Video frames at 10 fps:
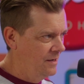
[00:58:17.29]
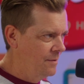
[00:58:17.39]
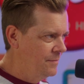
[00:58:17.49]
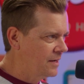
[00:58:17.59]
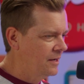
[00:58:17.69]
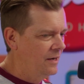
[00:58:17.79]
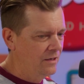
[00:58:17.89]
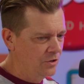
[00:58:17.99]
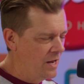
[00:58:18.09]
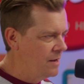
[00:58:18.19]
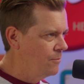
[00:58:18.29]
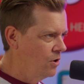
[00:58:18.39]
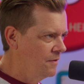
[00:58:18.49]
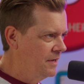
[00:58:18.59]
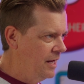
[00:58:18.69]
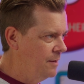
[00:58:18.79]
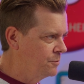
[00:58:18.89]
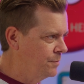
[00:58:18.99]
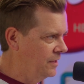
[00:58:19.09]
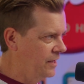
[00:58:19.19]
and I'm not going to name all the
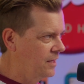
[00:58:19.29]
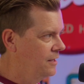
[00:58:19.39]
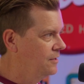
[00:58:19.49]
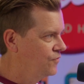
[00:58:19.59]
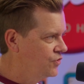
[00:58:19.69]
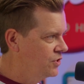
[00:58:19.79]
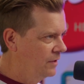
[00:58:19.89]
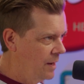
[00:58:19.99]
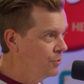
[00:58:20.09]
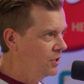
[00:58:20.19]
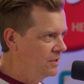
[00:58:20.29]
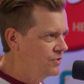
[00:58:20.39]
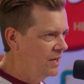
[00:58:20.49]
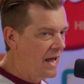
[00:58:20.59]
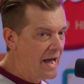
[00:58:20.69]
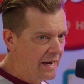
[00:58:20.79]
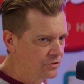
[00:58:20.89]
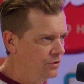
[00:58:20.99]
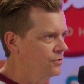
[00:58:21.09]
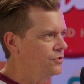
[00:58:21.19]
names, but celebrities,
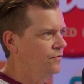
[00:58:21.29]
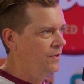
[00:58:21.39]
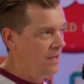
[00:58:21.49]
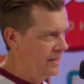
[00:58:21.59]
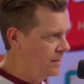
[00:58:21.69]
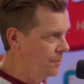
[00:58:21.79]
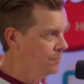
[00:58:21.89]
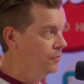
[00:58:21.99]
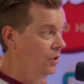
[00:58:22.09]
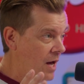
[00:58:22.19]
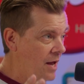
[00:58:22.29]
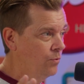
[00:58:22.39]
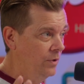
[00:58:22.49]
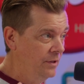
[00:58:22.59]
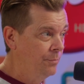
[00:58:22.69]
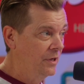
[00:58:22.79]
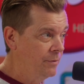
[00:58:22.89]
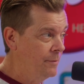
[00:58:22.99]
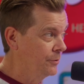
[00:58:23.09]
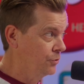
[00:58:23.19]
actors and a lot of really
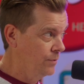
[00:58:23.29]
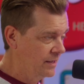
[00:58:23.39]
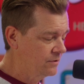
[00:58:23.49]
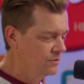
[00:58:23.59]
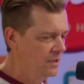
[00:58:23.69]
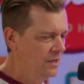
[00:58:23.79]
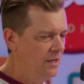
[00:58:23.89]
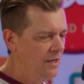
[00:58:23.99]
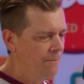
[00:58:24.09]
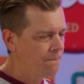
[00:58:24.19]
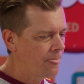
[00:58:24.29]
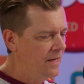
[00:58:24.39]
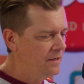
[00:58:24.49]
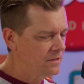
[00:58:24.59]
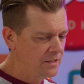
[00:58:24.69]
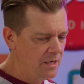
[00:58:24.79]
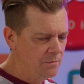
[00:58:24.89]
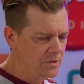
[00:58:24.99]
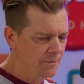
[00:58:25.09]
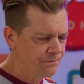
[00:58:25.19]
big people, directors. And it
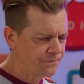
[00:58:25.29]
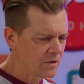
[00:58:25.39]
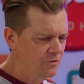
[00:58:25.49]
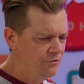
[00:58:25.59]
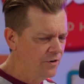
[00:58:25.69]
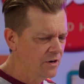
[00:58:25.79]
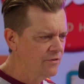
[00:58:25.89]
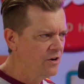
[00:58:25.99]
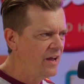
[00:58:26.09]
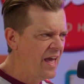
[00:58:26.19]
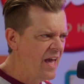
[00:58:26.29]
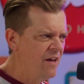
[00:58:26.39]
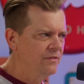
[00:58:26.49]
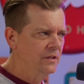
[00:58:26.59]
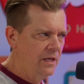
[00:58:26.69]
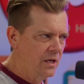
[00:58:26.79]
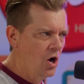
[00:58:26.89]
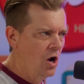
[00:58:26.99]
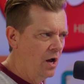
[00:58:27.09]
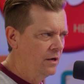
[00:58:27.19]
seemed very, very
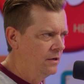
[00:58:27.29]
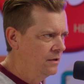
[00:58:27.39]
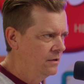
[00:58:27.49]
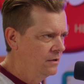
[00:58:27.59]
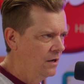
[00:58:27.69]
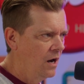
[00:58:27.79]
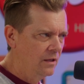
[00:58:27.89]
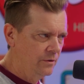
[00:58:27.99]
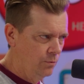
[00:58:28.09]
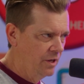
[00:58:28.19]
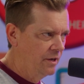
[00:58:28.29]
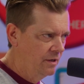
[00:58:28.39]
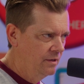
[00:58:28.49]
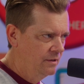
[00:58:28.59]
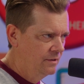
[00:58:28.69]
heavily on Hollywood.